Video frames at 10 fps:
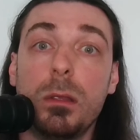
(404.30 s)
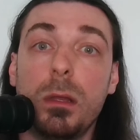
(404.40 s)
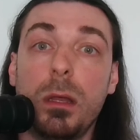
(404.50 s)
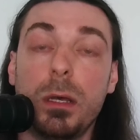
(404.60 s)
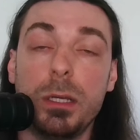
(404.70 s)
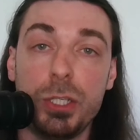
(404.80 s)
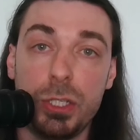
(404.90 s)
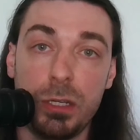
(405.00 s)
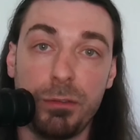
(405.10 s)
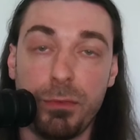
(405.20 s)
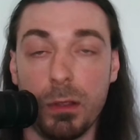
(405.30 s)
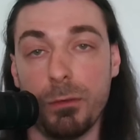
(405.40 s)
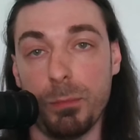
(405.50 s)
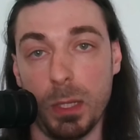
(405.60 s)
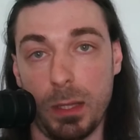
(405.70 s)
a shift
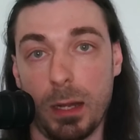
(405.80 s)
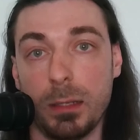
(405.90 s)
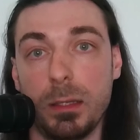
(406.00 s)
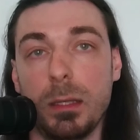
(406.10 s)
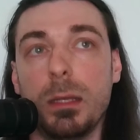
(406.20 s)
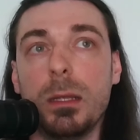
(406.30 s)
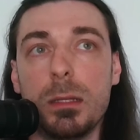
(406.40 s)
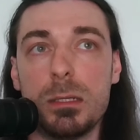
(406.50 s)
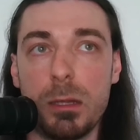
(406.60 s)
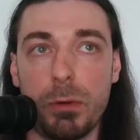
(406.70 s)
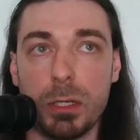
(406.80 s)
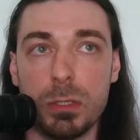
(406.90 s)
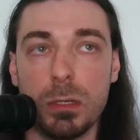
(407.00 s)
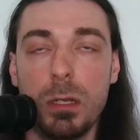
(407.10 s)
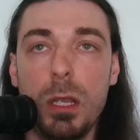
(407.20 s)
of mentality in this
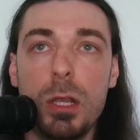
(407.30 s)
direction.